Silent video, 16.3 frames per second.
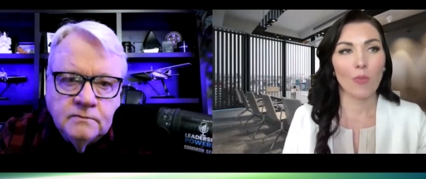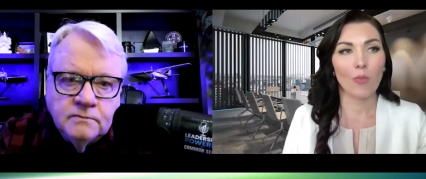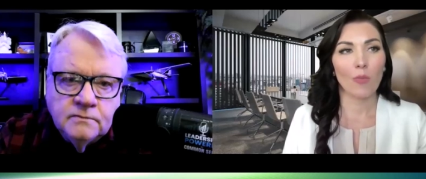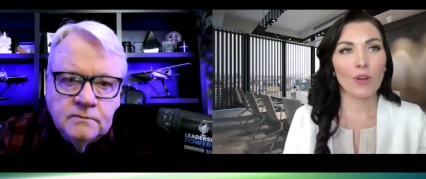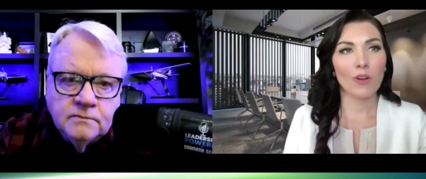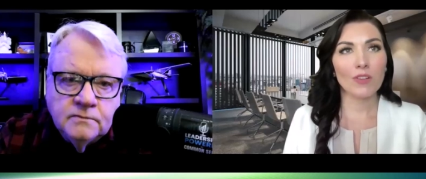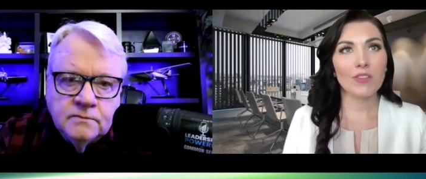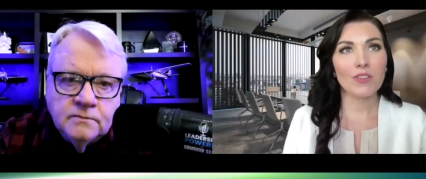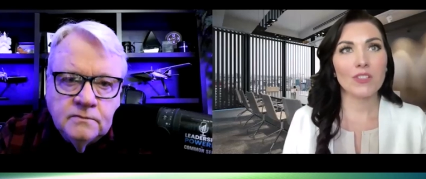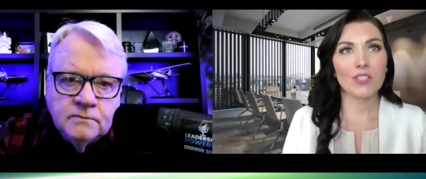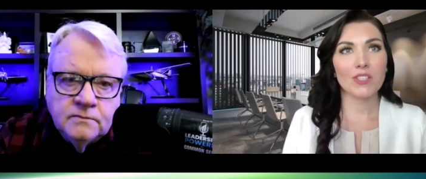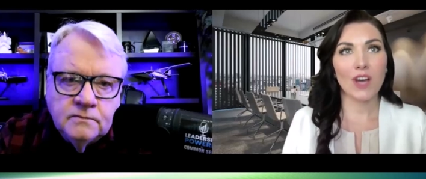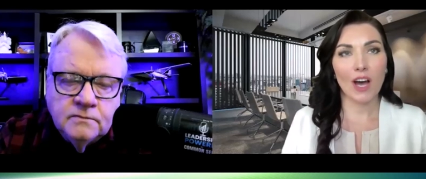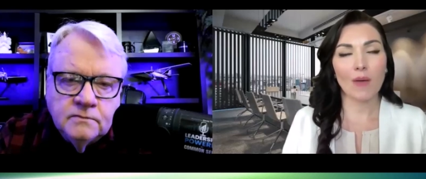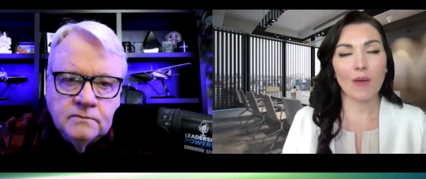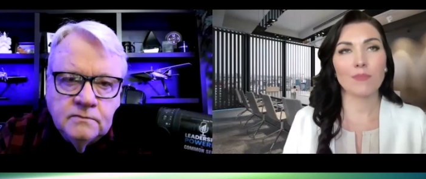Speaker 1: What are the
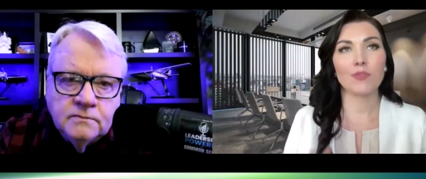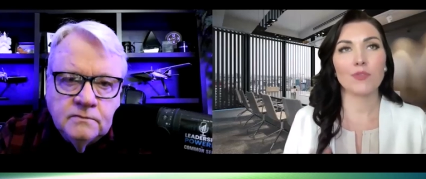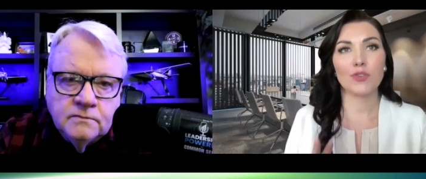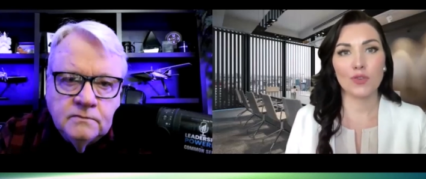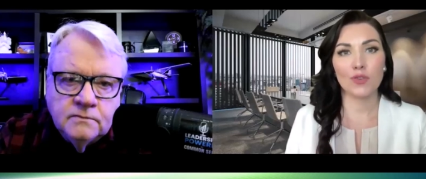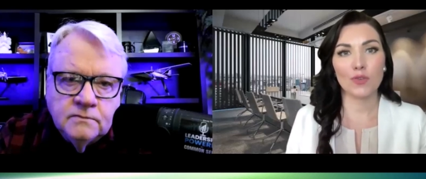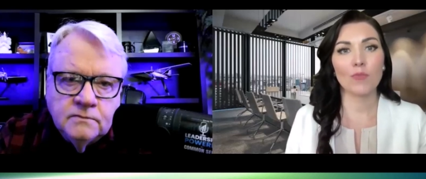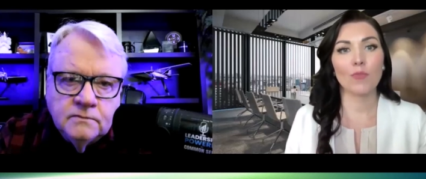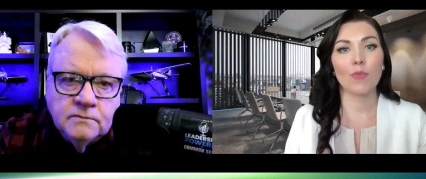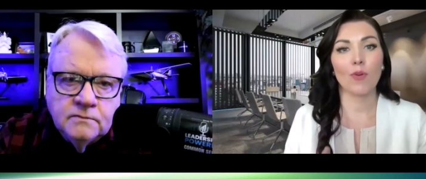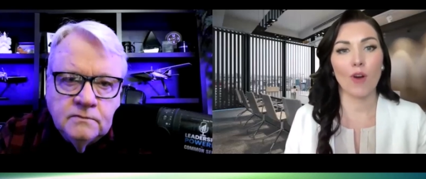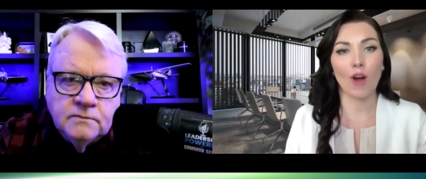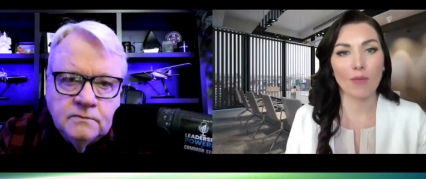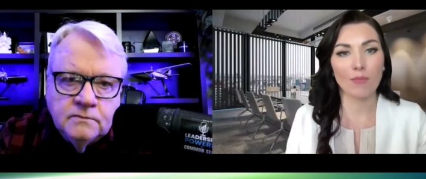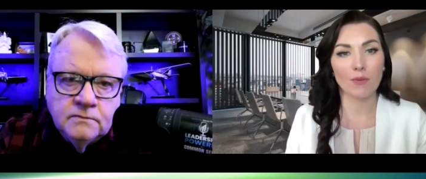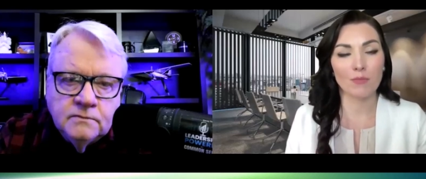top two
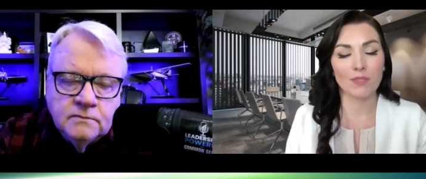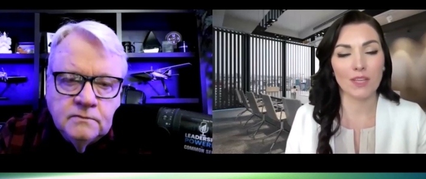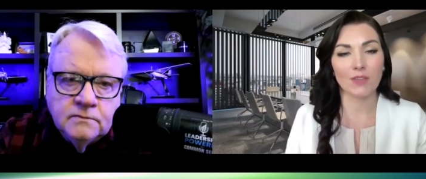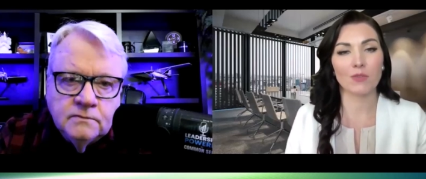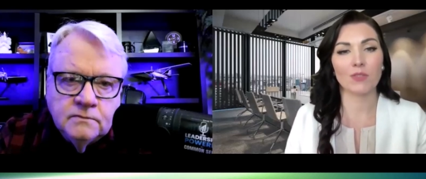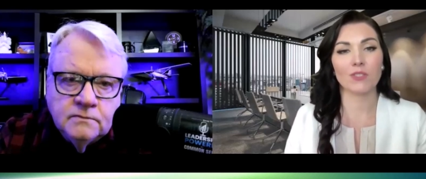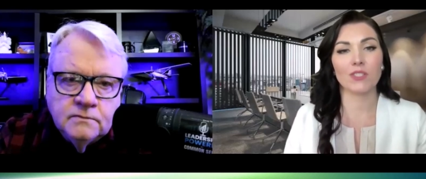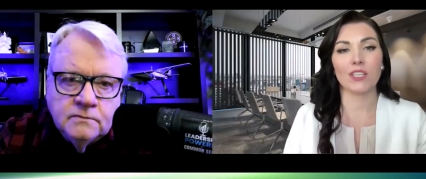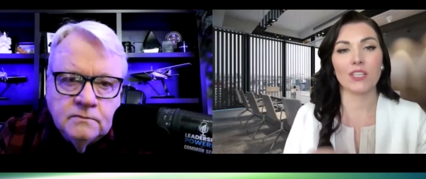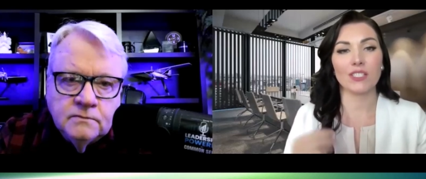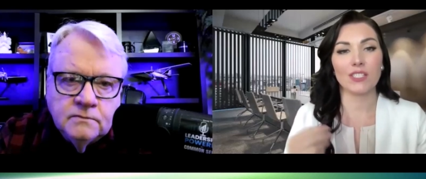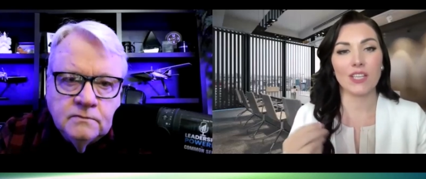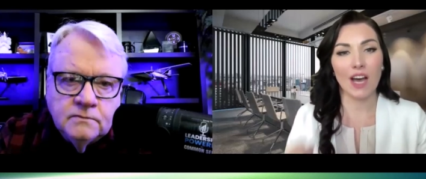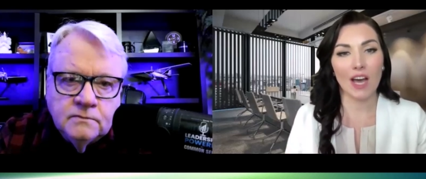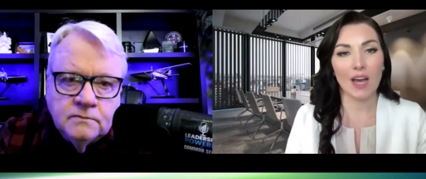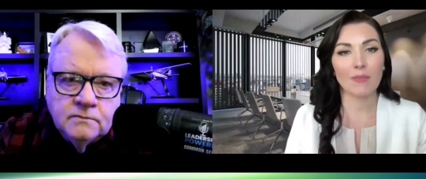problems that you see
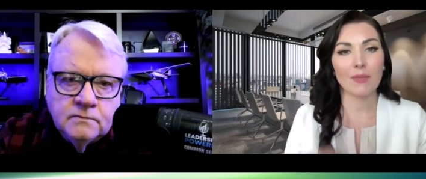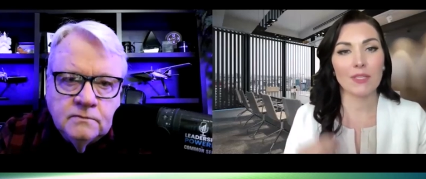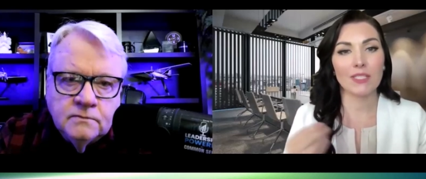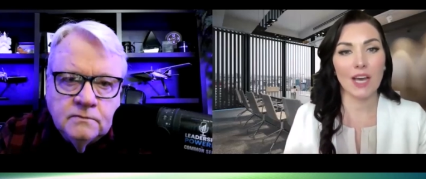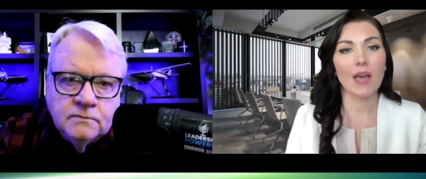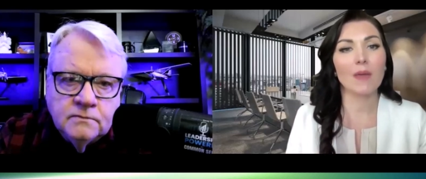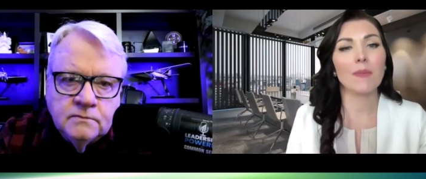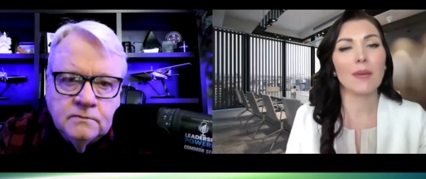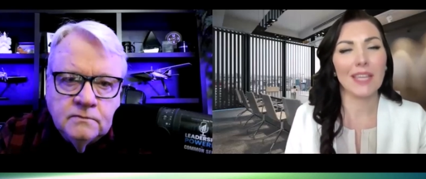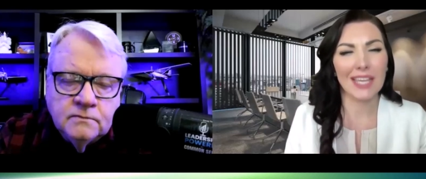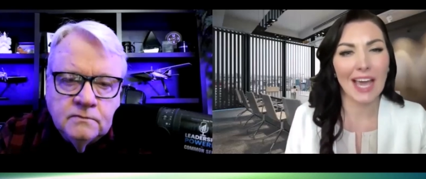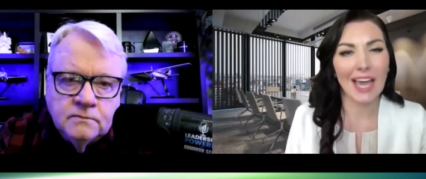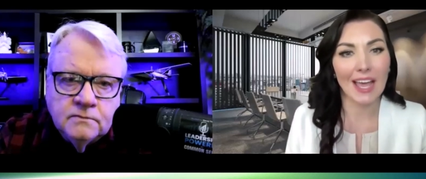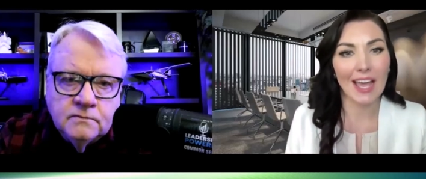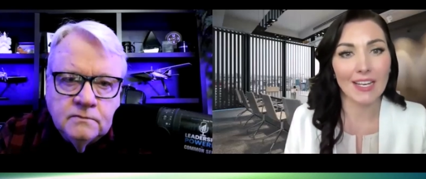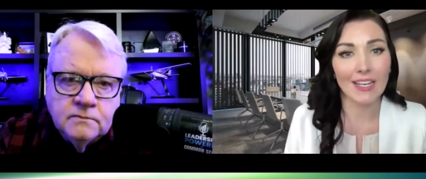time and time
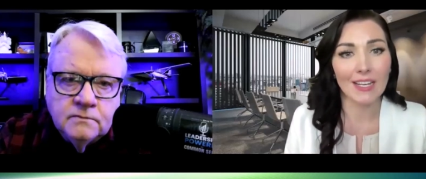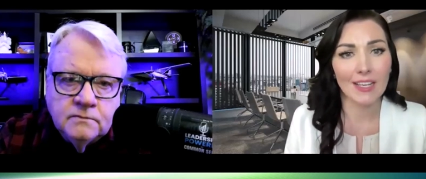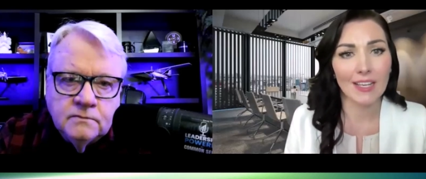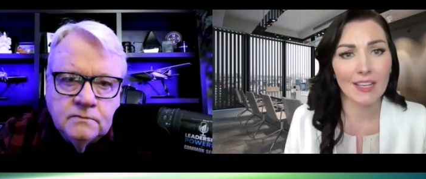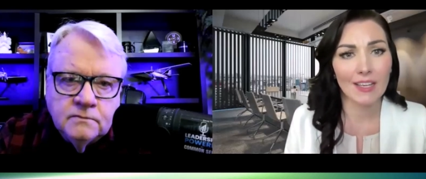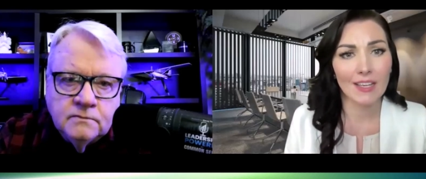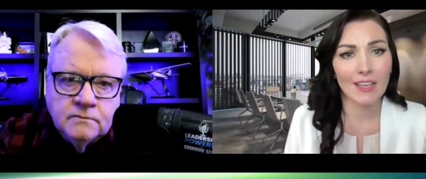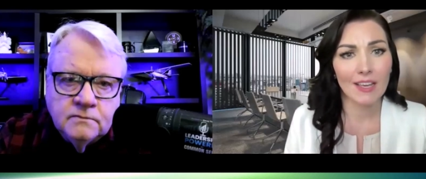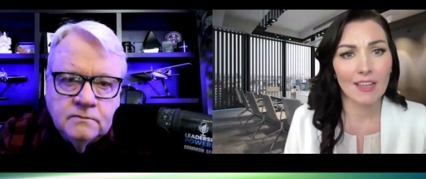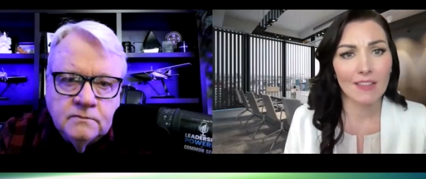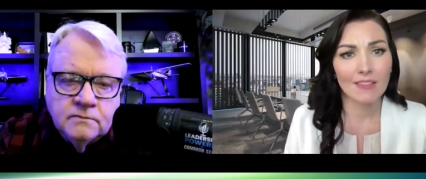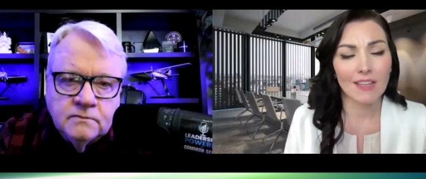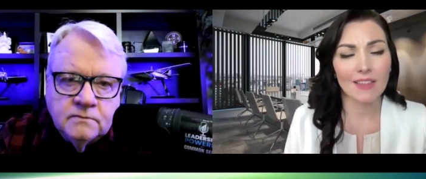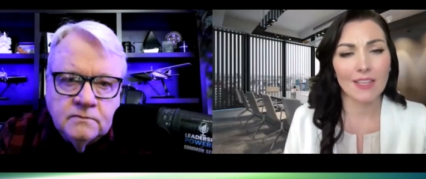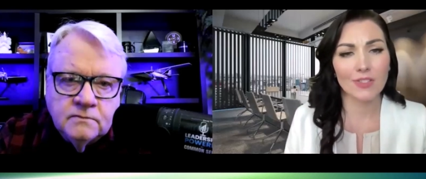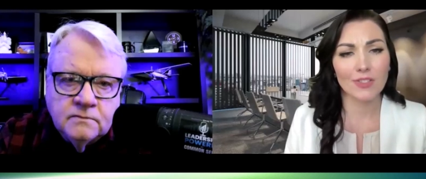again
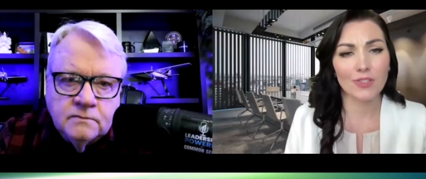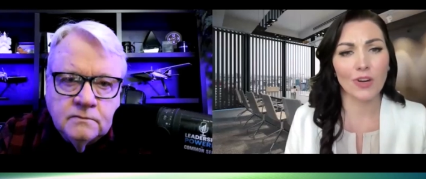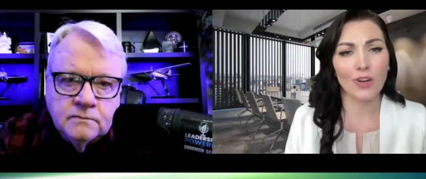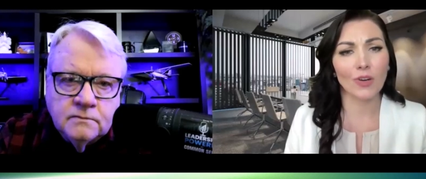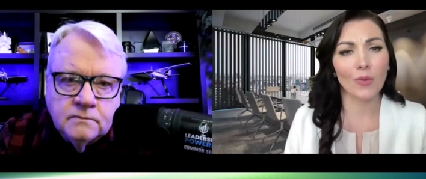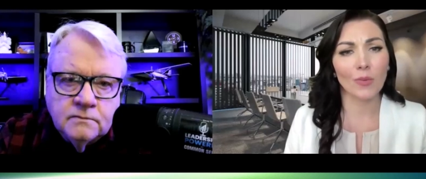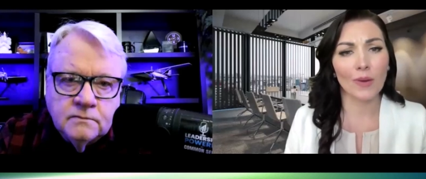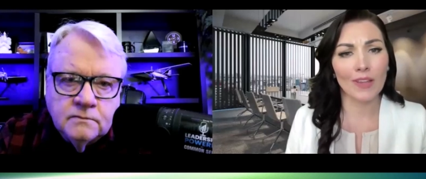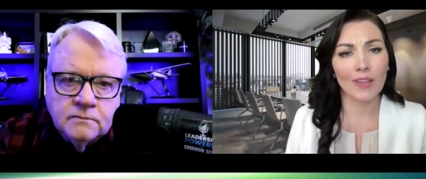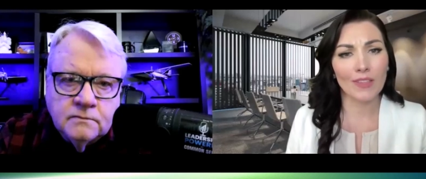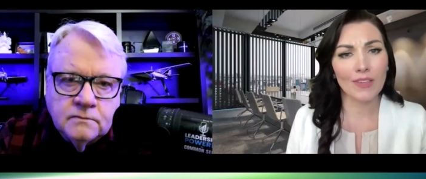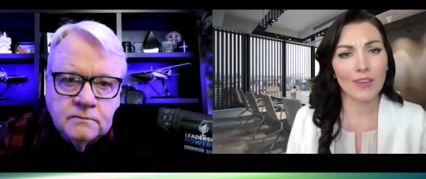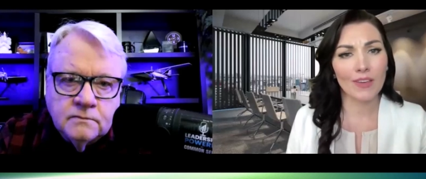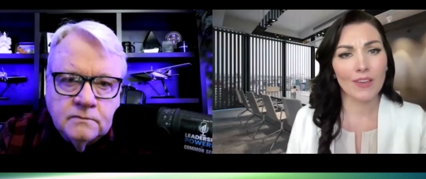that they struggle with?